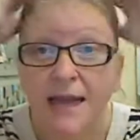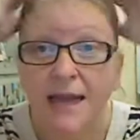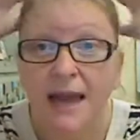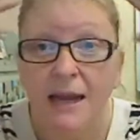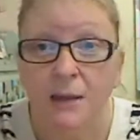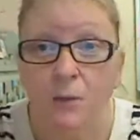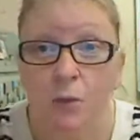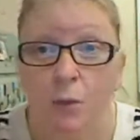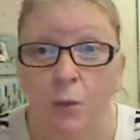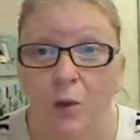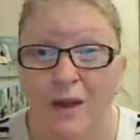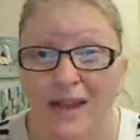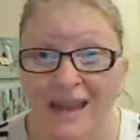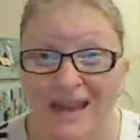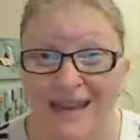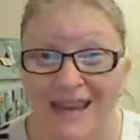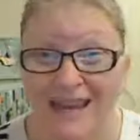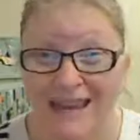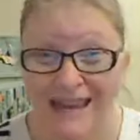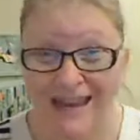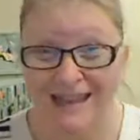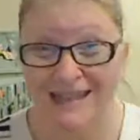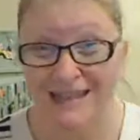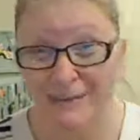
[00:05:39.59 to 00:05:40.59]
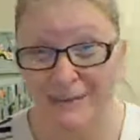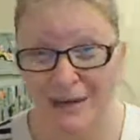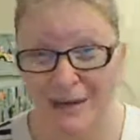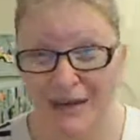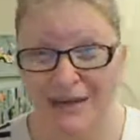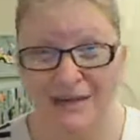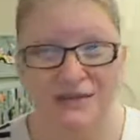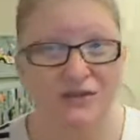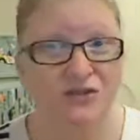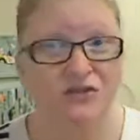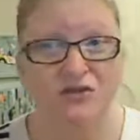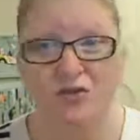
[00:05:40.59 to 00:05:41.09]
and we get to make
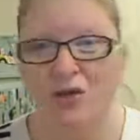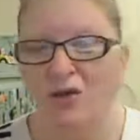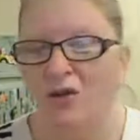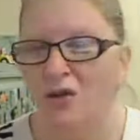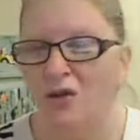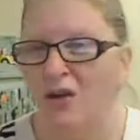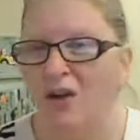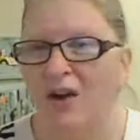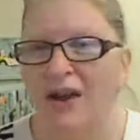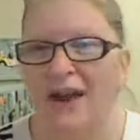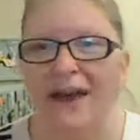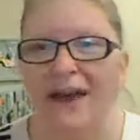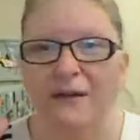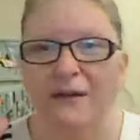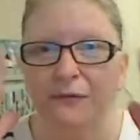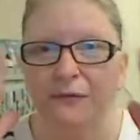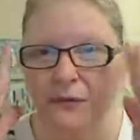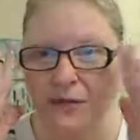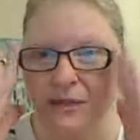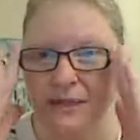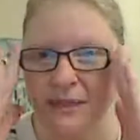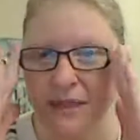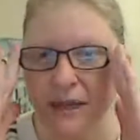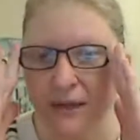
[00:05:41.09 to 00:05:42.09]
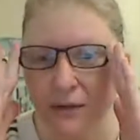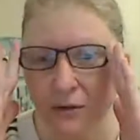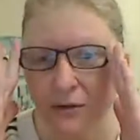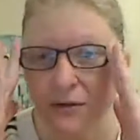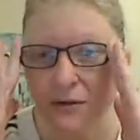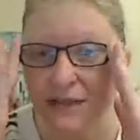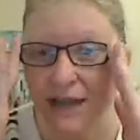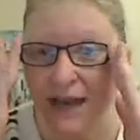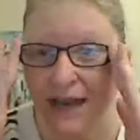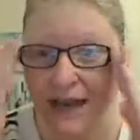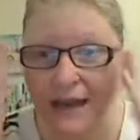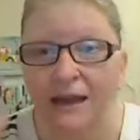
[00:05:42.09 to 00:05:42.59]
it stronger every single
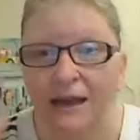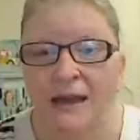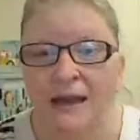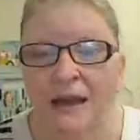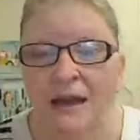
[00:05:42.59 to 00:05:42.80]
day.